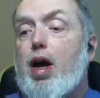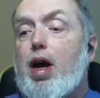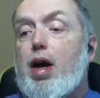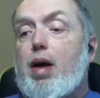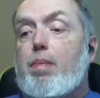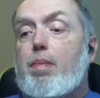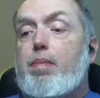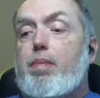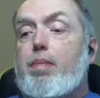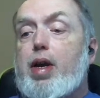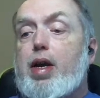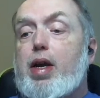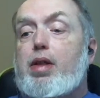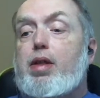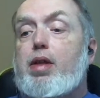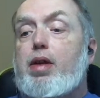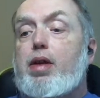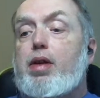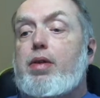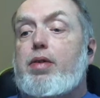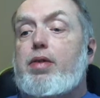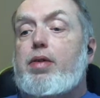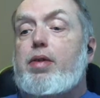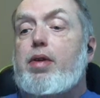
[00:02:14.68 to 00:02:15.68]
make
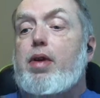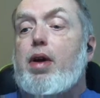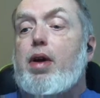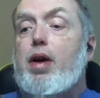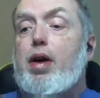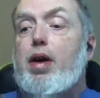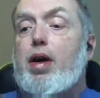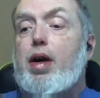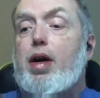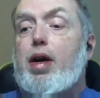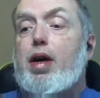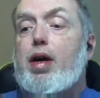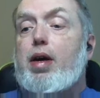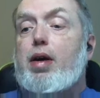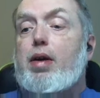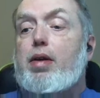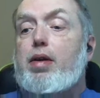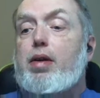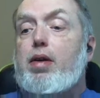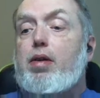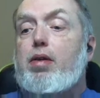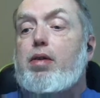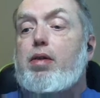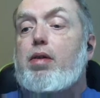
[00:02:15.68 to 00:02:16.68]
this
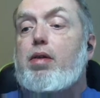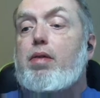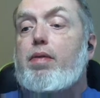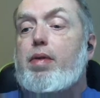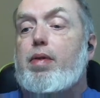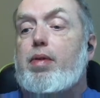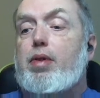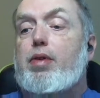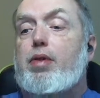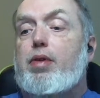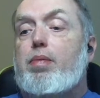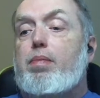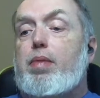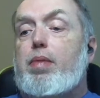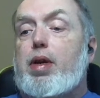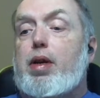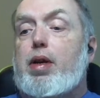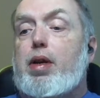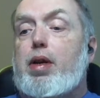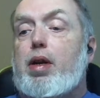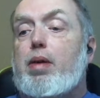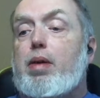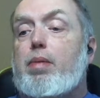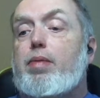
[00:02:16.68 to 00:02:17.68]
character for this
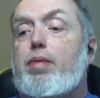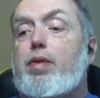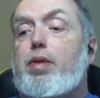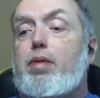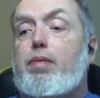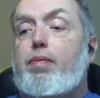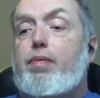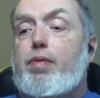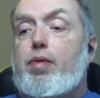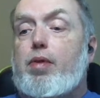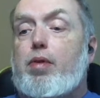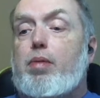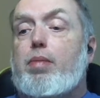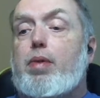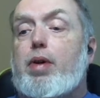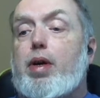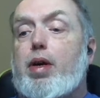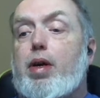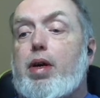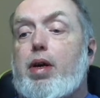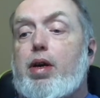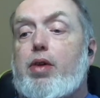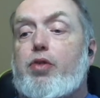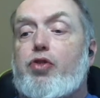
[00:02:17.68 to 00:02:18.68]
medium for
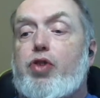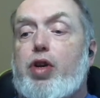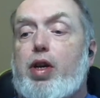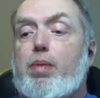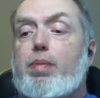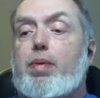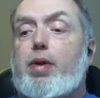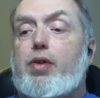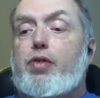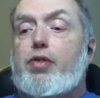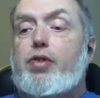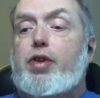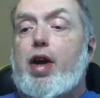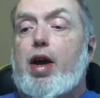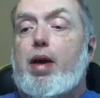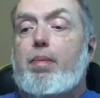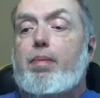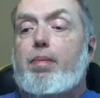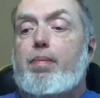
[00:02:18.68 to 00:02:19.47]
my Champions game.